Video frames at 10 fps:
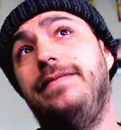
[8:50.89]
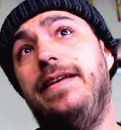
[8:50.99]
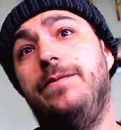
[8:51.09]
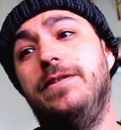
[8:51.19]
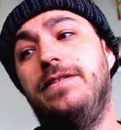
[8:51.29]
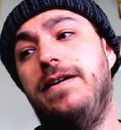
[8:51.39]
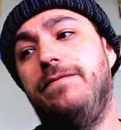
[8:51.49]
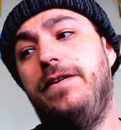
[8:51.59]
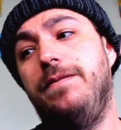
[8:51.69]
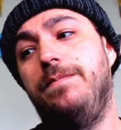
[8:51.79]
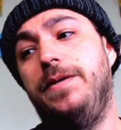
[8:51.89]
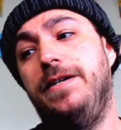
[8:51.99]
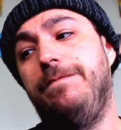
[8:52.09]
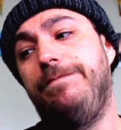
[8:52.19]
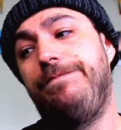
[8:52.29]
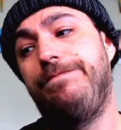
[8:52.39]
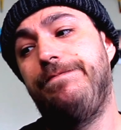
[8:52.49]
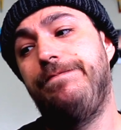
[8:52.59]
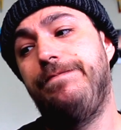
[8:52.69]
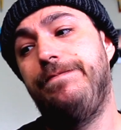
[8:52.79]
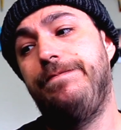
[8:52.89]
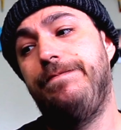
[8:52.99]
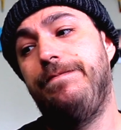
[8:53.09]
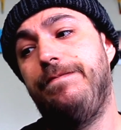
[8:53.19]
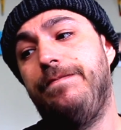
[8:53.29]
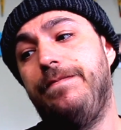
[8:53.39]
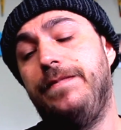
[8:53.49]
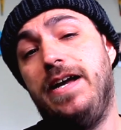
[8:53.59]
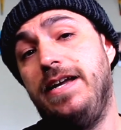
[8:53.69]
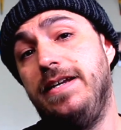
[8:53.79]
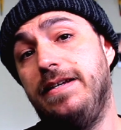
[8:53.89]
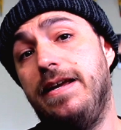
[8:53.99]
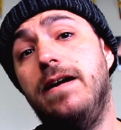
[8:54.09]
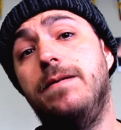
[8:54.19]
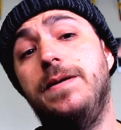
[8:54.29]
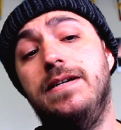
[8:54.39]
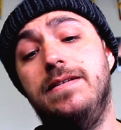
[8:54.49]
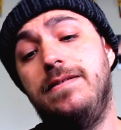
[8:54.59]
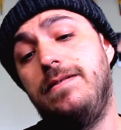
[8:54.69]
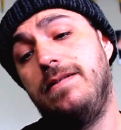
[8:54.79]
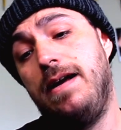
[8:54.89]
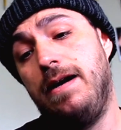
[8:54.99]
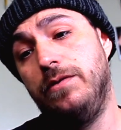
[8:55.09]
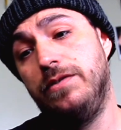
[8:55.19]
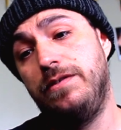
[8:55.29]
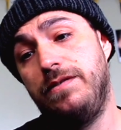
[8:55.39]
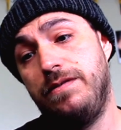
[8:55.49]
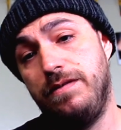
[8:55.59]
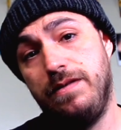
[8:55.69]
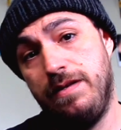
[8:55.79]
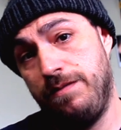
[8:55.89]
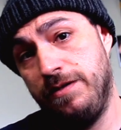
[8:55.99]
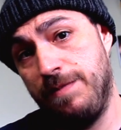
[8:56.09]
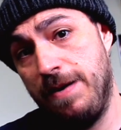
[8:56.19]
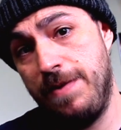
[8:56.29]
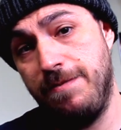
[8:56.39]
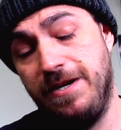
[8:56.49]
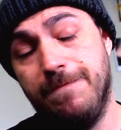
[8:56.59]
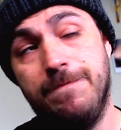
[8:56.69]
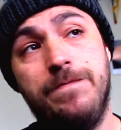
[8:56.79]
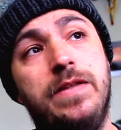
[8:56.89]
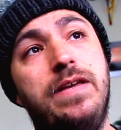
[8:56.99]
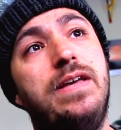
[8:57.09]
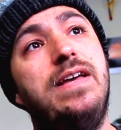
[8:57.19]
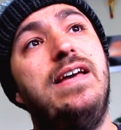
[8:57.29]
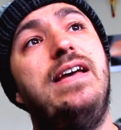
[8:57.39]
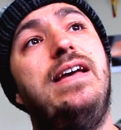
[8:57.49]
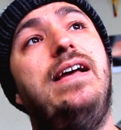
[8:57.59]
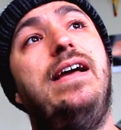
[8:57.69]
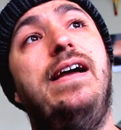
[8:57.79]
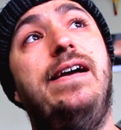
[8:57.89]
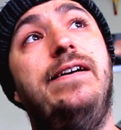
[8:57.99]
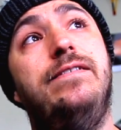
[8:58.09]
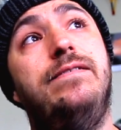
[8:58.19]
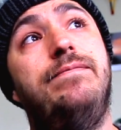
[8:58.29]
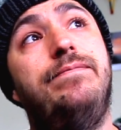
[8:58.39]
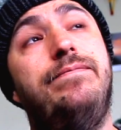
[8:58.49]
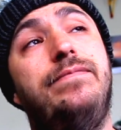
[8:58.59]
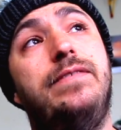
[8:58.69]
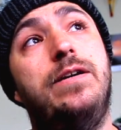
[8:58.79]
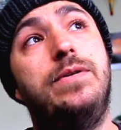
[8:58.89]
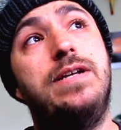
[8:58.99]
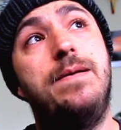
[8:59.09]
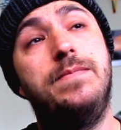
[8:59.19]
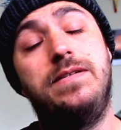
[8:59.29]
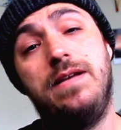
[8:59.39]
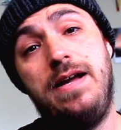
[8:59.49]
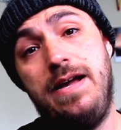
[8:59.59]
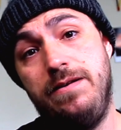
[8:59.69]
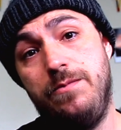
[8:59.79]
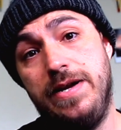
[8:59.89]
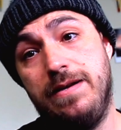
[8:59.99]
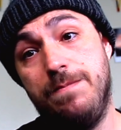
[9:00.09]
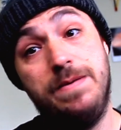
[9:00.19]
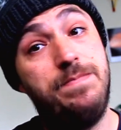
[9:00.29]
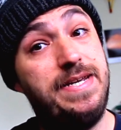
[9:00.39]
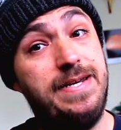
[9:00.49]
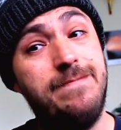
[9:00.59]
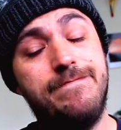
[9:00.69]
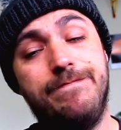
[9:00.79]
That was not fun, but I didn't care because it was my baby. And there were times I had to wake up and pee.